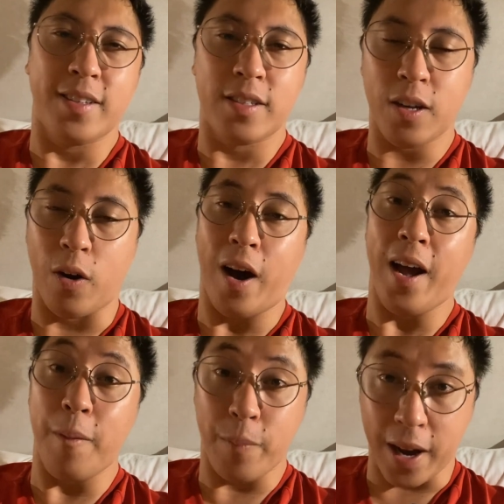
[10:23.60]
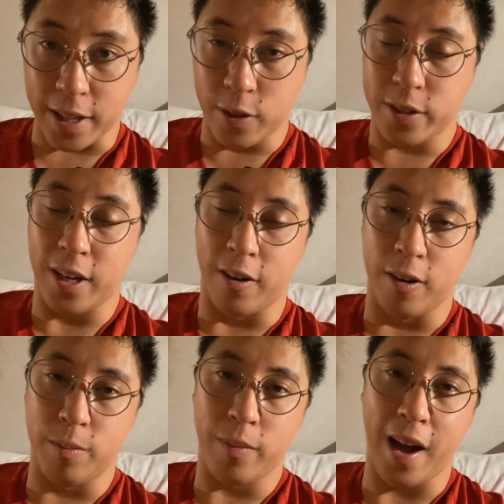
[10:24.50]
So I am back at the hotel
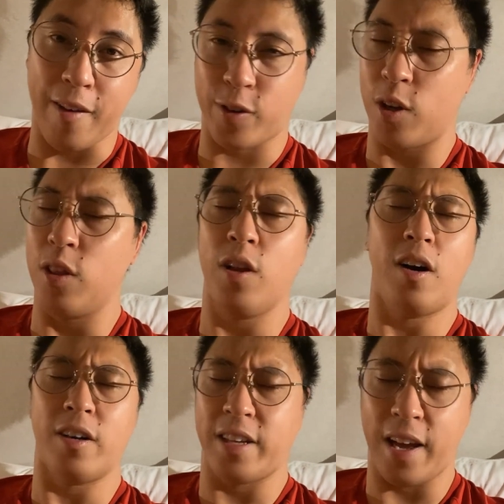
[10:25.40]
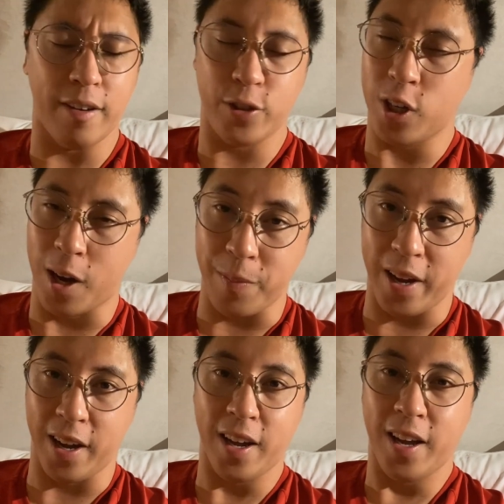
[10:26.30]
room after a long day of
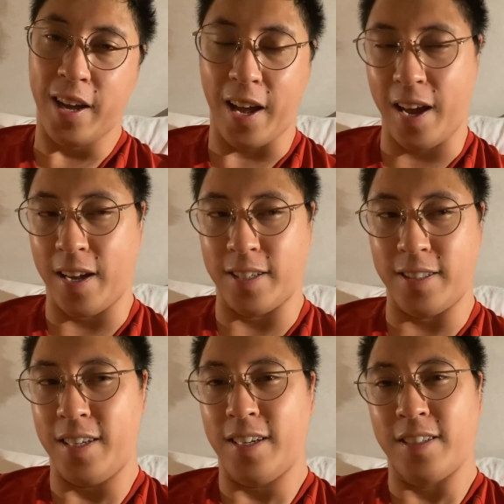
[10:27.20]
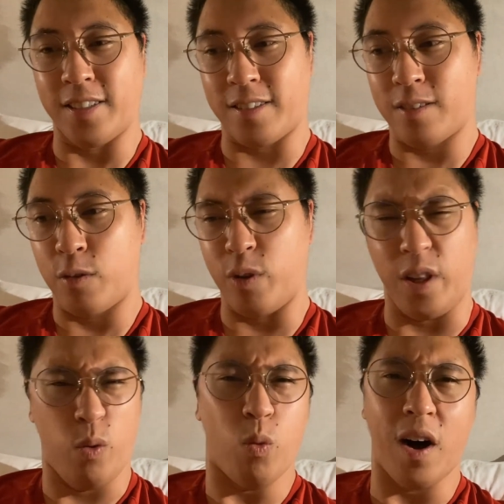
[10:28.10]
shopping and just
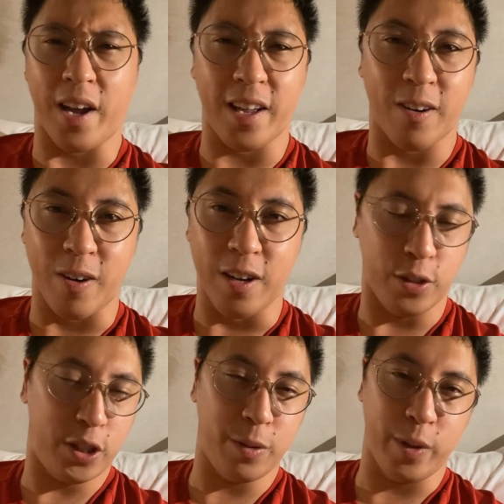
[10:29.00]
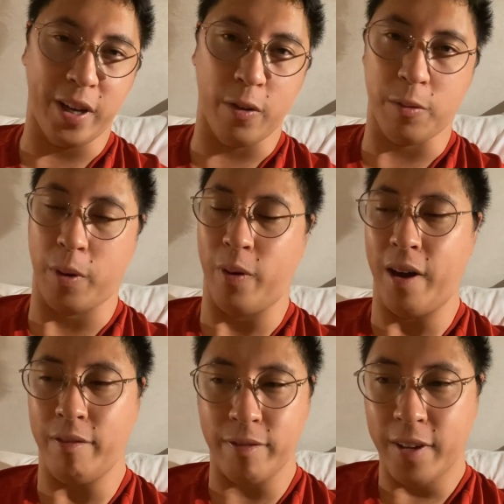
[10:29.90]
really walking around Shibuya with my
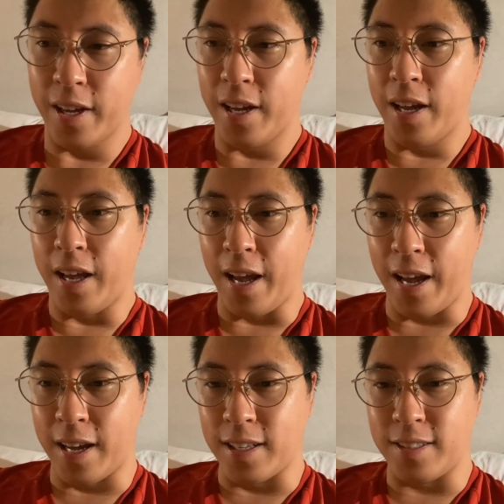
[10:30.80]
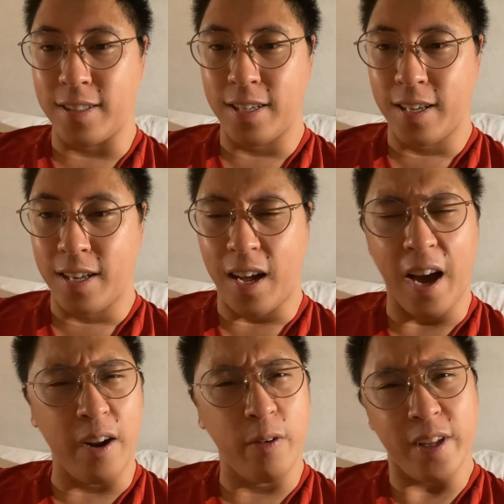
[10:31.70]
wife. And
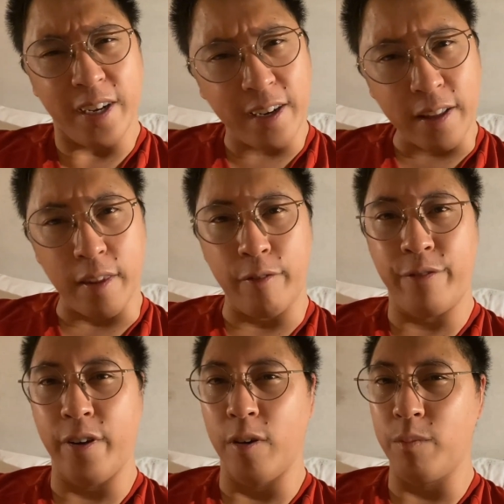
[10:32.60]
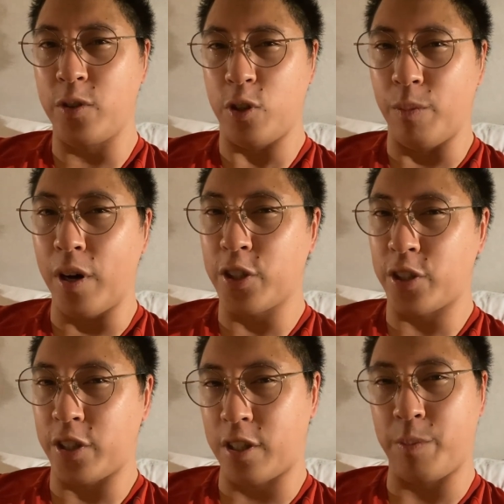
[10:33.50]
I really didn't get to film too much
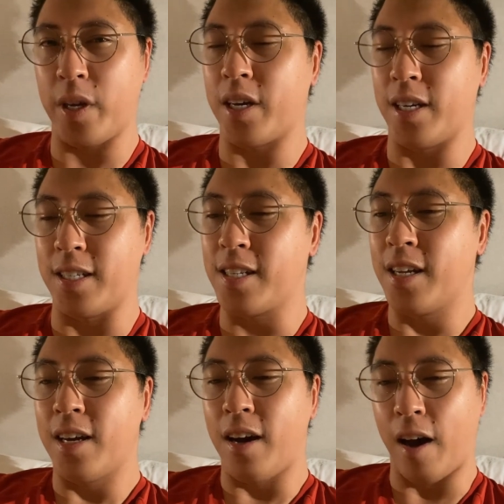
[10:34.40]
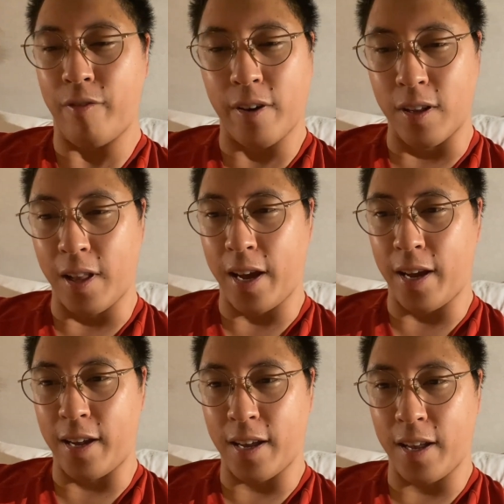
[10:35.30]
just because I felt
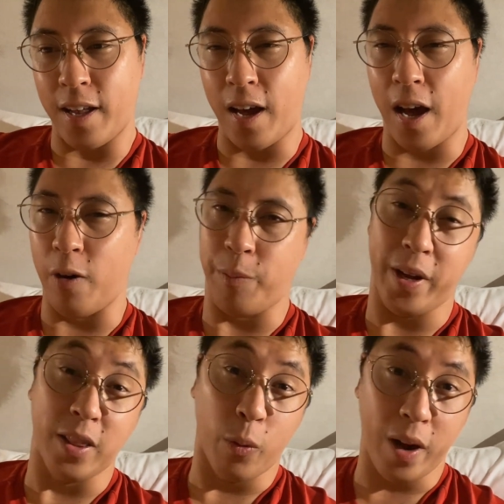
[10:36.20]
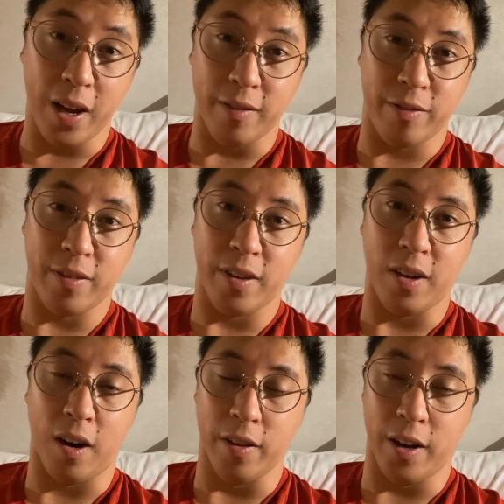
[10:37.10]
like I would be in the way of
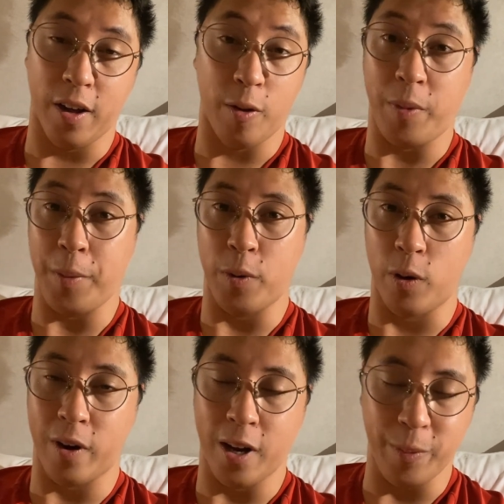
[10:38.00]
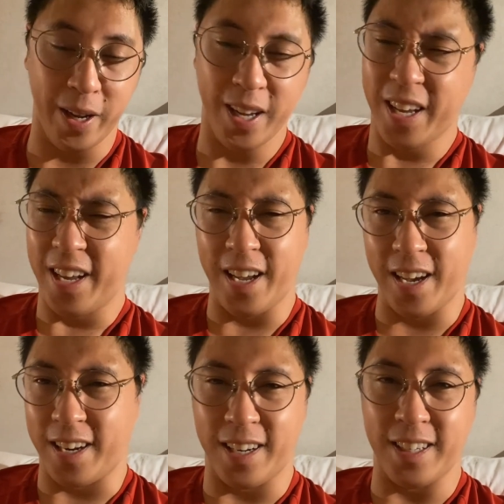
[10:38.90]
all the other people around me,
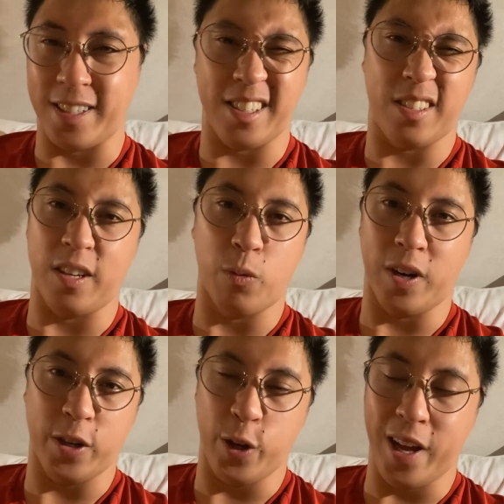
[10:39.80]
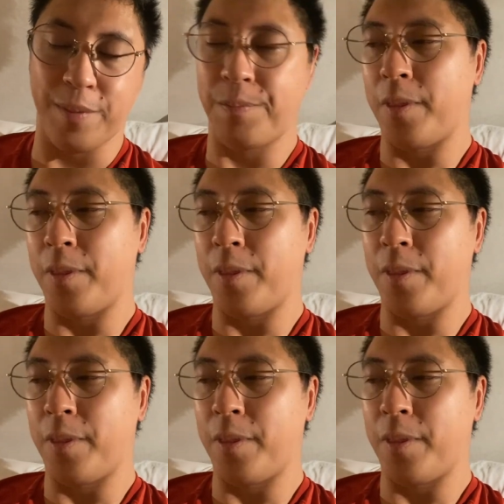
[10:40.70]
and I just didn't want to do that.